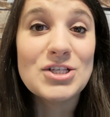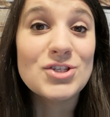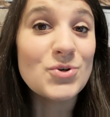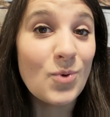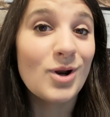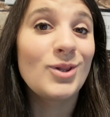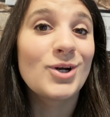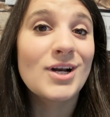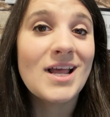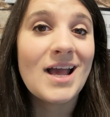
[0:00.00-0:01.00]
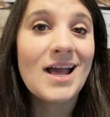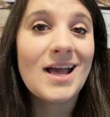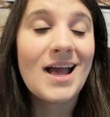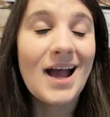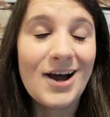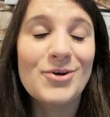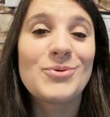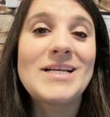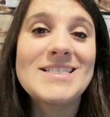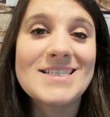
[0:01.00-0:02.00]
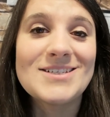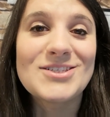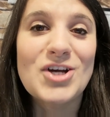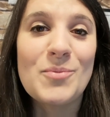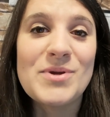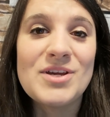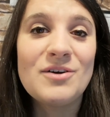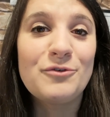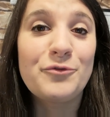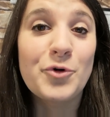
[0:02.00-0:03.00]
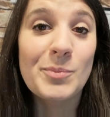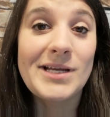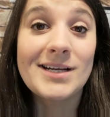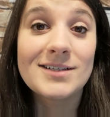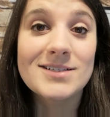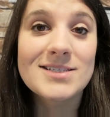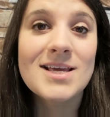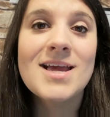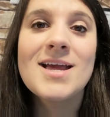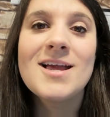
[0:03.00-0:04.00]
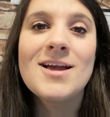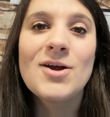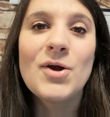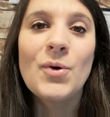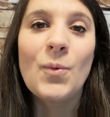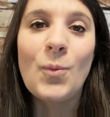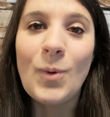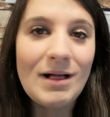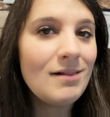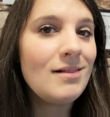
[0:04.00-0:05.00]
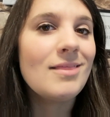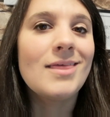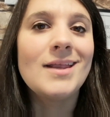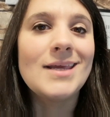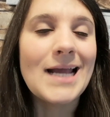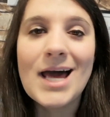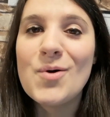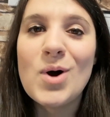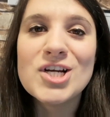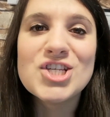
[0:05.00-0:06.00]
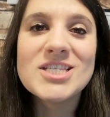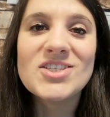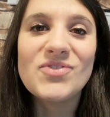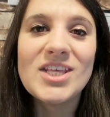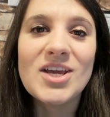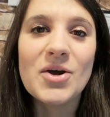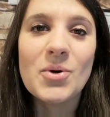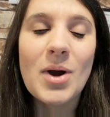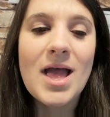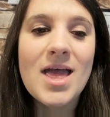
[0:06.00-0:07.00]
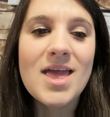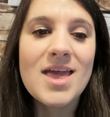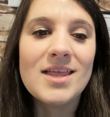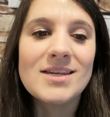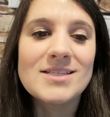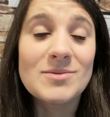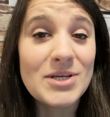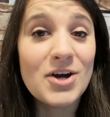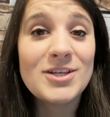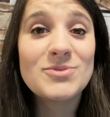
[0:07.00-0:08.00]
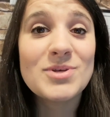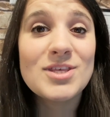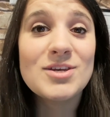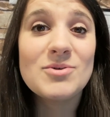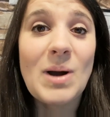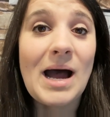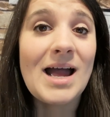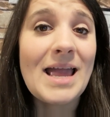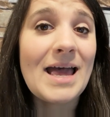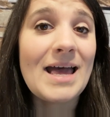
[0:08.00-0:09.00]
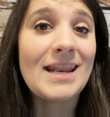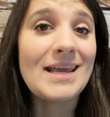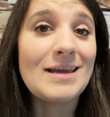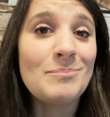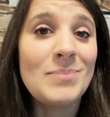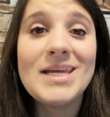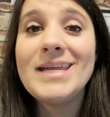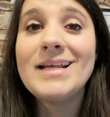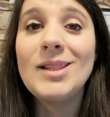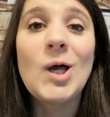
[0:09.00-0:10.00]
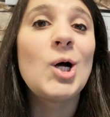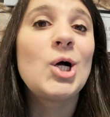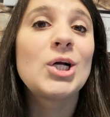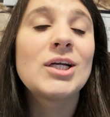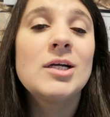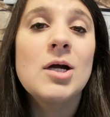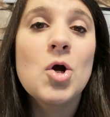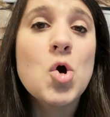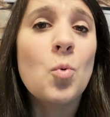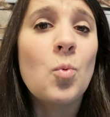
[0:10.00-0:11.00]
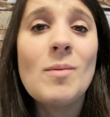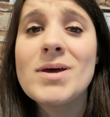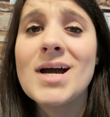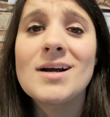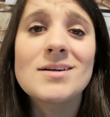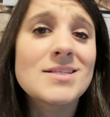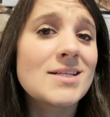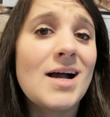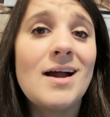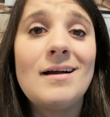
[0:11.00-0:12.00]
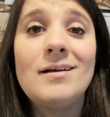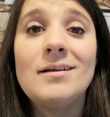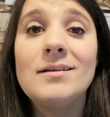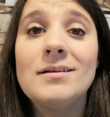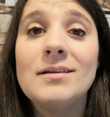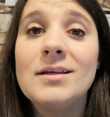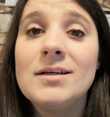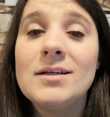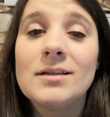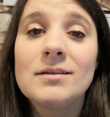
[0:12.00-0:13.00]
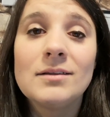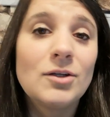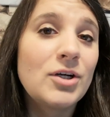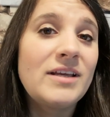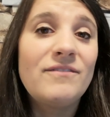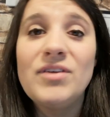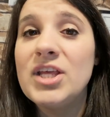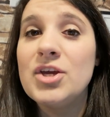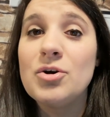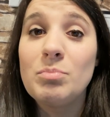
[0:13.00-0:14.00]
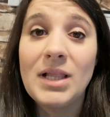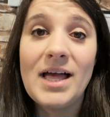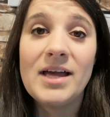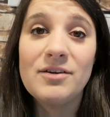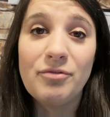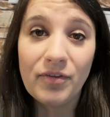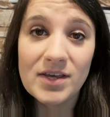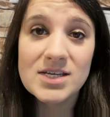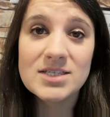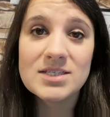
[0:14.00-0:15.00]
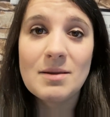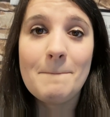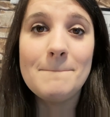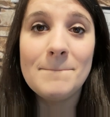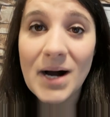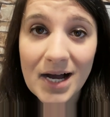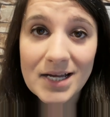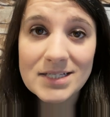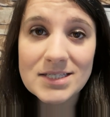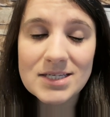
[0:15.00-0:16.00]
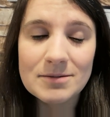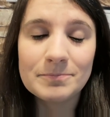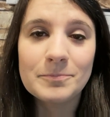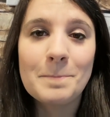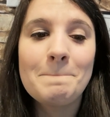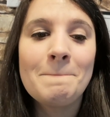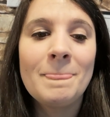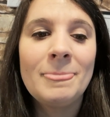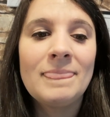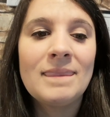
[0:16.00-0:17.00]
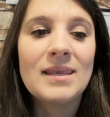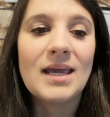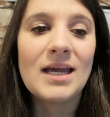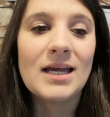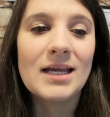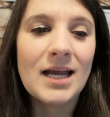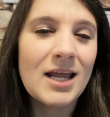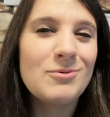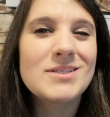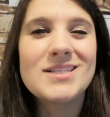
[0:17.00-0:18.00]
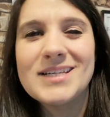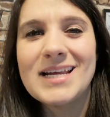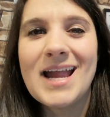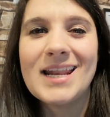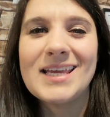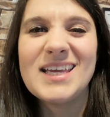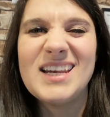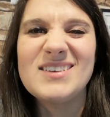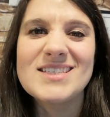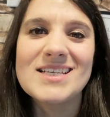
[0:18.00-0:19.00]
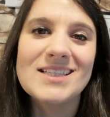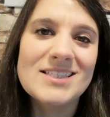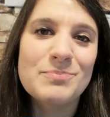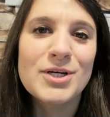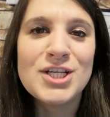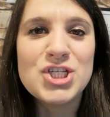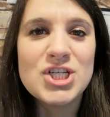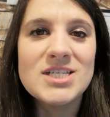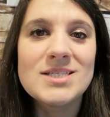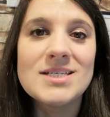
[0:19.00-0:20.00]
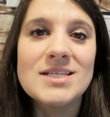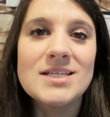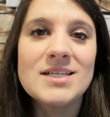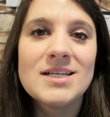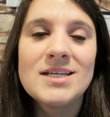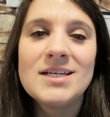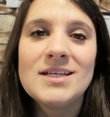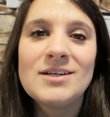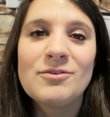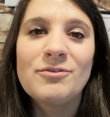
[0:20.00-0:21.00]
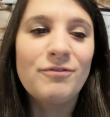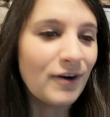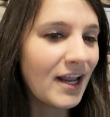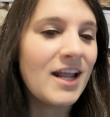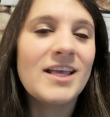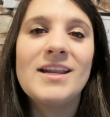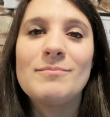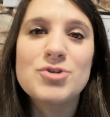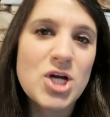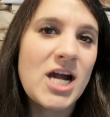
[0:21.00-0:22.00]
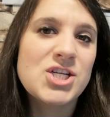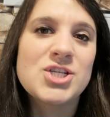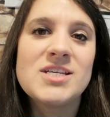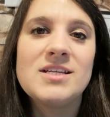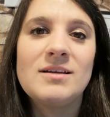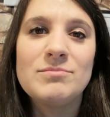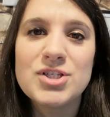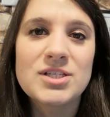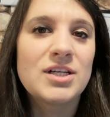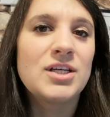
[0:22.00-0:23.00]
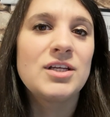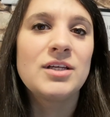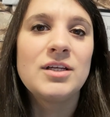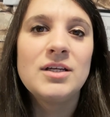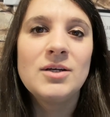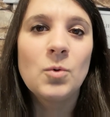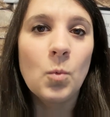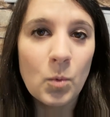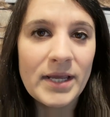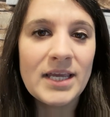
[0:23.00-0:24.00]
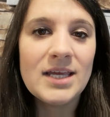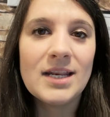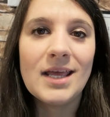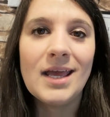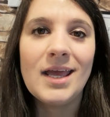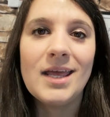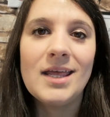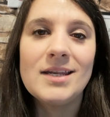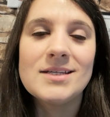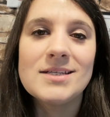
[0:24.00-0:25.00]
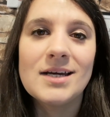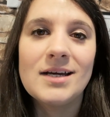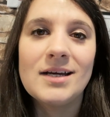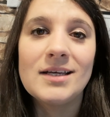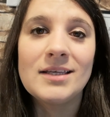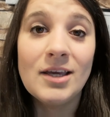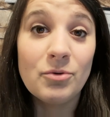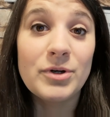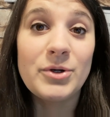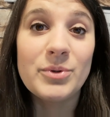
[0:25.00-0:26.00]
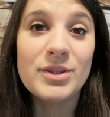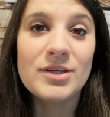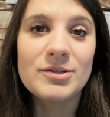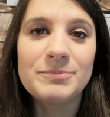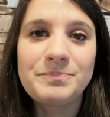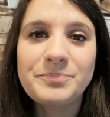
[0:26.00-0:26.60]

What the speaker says: So you want to learn how to write sales copy for beginners? Well, then you gotta watch this video. And to be honest with you, I had a big, long webinar style learning video planned for this, but I kind of was looking at it and I was like, this is pretty cheesy. Forget it. I'm trashing it. I'm just gonna wing it and get real with you.